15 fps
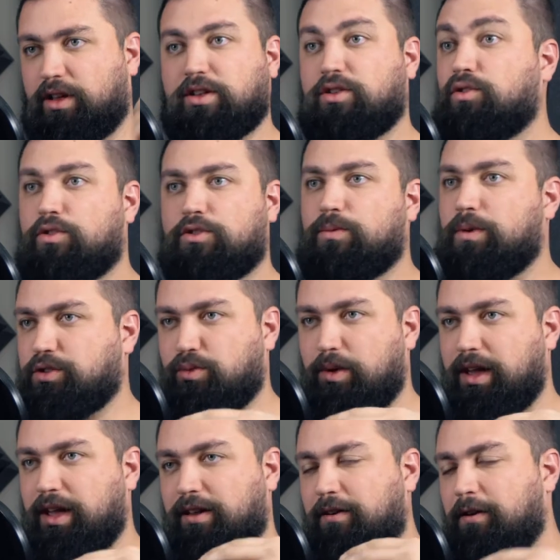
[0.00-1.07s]
you lose too much
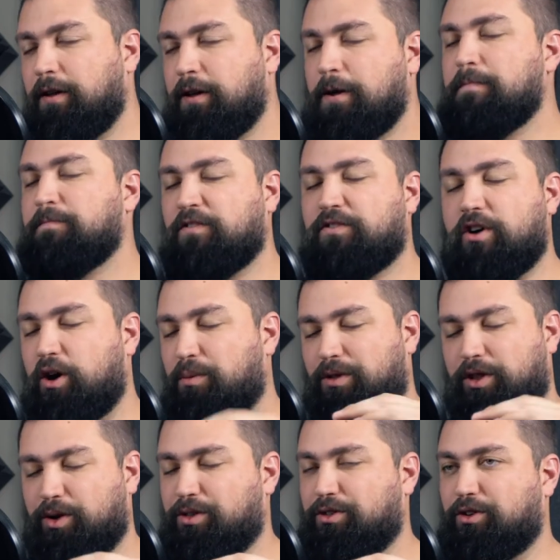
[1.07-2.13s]
weight, fall
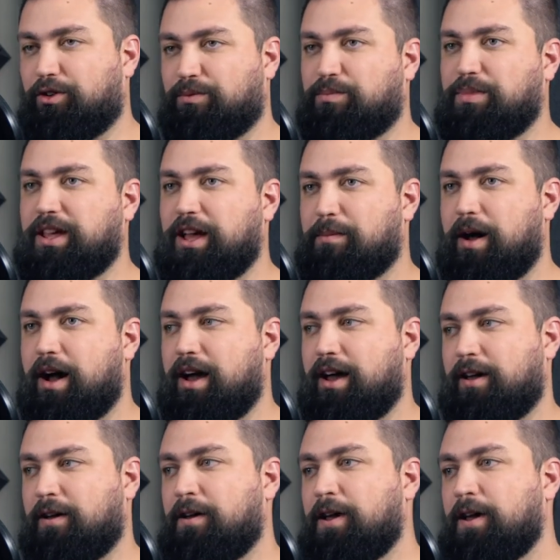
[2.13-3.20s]
below a certain BMI.